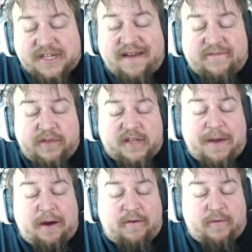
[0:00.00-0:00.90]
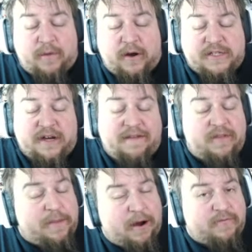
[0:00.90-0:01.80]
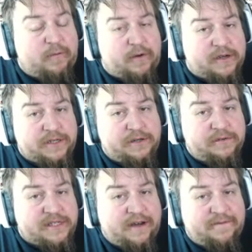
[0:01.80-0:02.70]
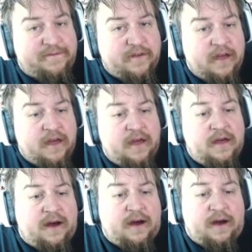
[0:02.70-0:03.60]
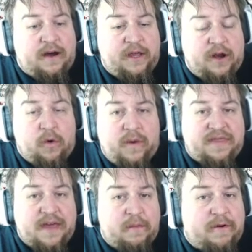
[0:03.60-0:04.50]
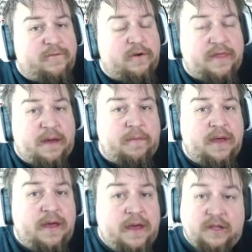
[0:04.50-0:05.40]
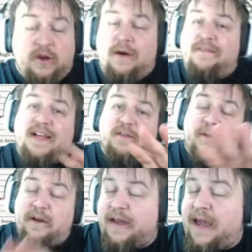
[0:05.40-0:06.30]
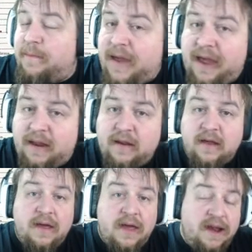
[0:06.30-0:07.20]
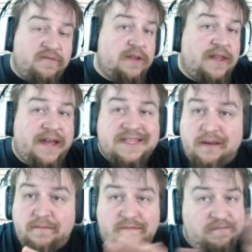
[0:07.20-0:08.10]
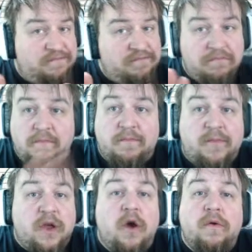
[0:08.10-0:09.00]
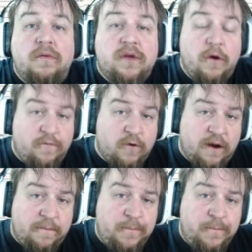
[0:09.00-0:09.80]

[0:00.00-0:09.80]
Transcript: after this powerful person and have the powerful person do stuff, uh, you know, with them or for them. And you know what? If that's part of your campaign and everyone likes it, go, go for it.